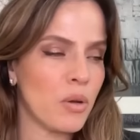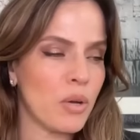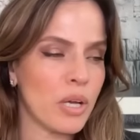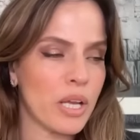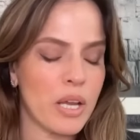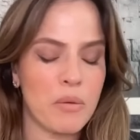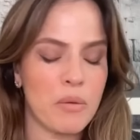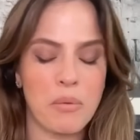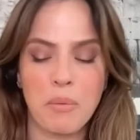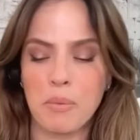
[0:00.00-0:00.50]
I
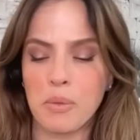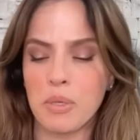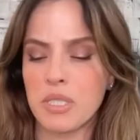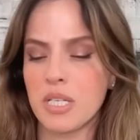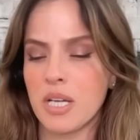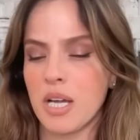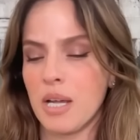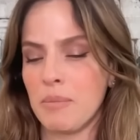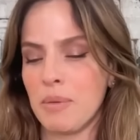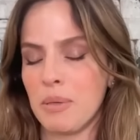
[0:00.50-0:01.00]
can't remember what
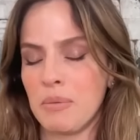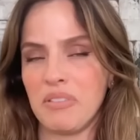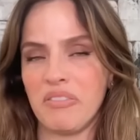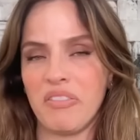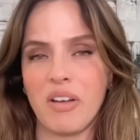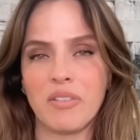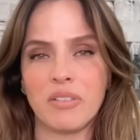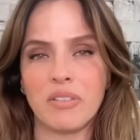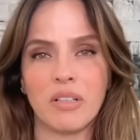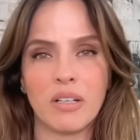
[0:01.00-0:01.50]
time, maybe
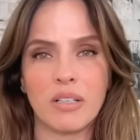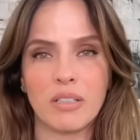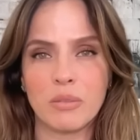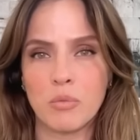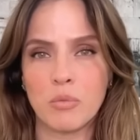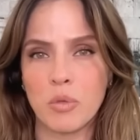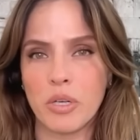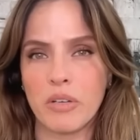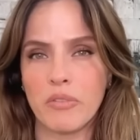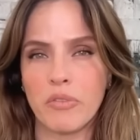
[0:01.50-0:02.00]
5 o'clock in the
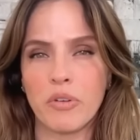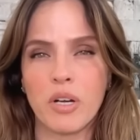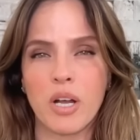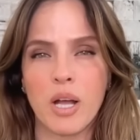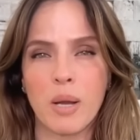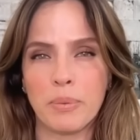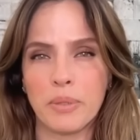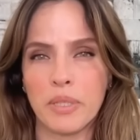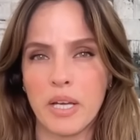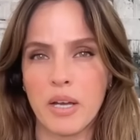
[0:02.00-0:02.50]
morning for a
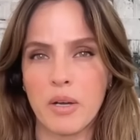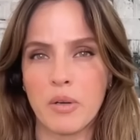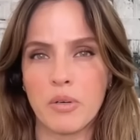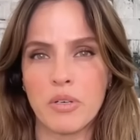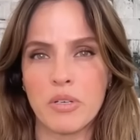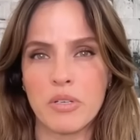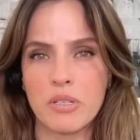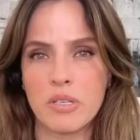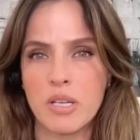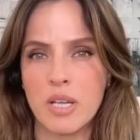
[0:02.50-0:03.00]
couple
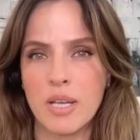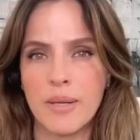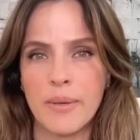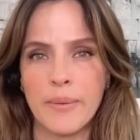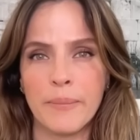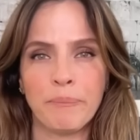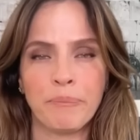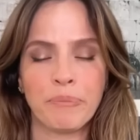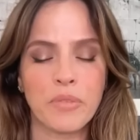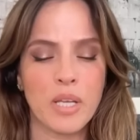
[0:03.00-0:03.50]
hours,
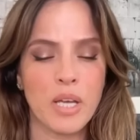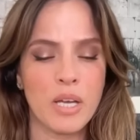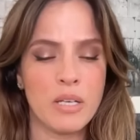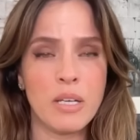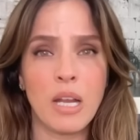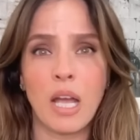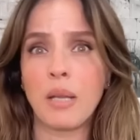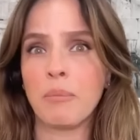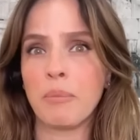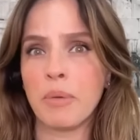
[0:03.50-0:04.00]

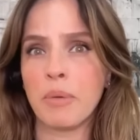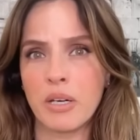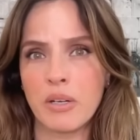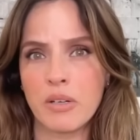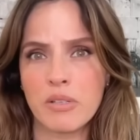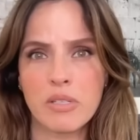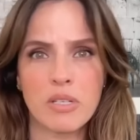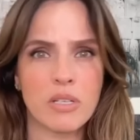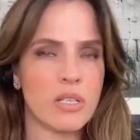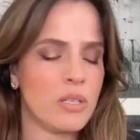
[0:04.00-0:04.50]

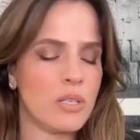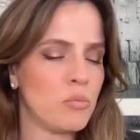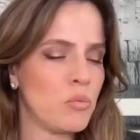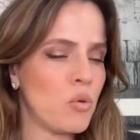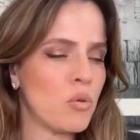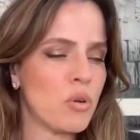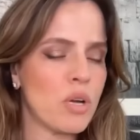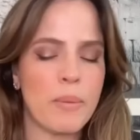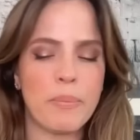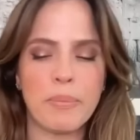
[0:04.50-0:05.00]
nightmares, and then
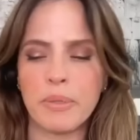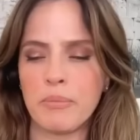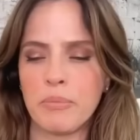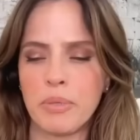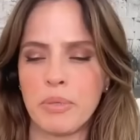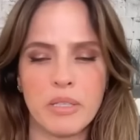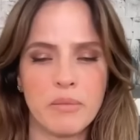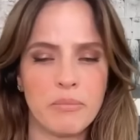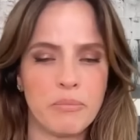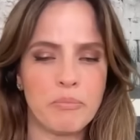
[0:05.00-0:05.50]
woke up and
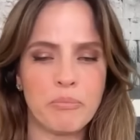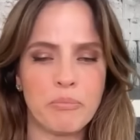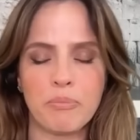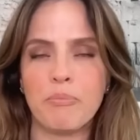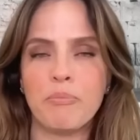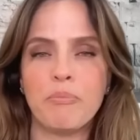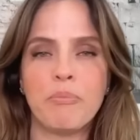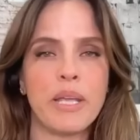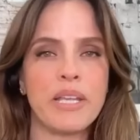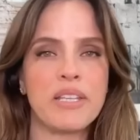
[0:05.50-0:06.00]
been
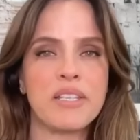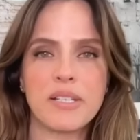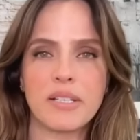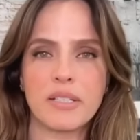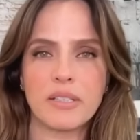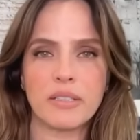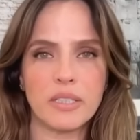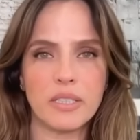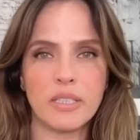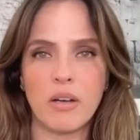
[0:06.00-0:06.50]

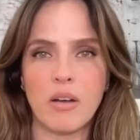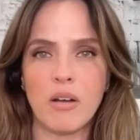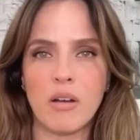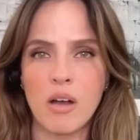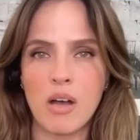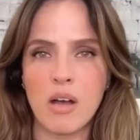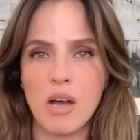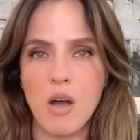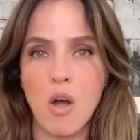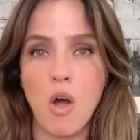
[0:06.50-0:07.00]
basically
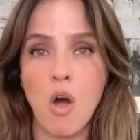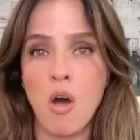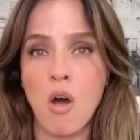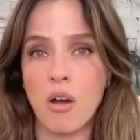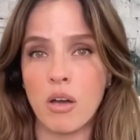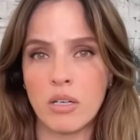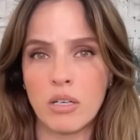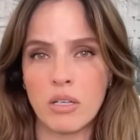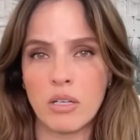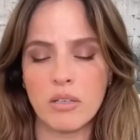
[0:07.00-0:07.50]

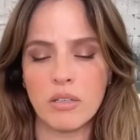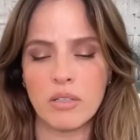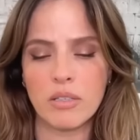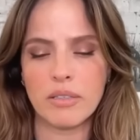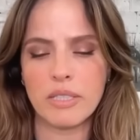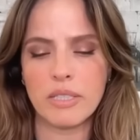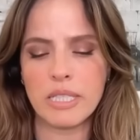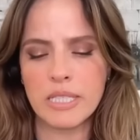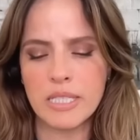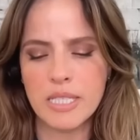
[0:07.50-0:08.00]
on
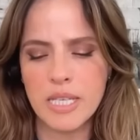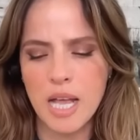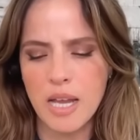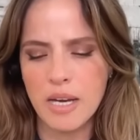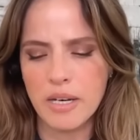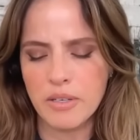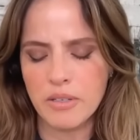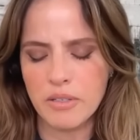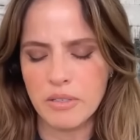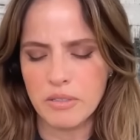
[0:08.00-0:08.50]
the
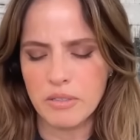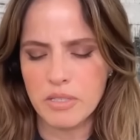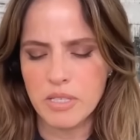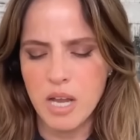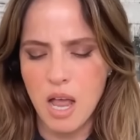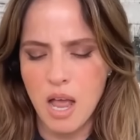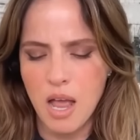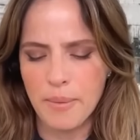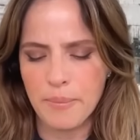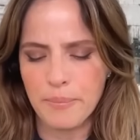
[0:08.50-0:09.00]
entire
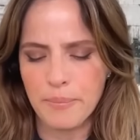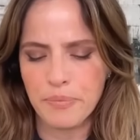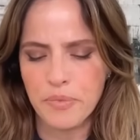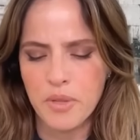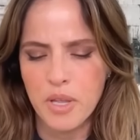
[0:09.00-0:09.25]
time.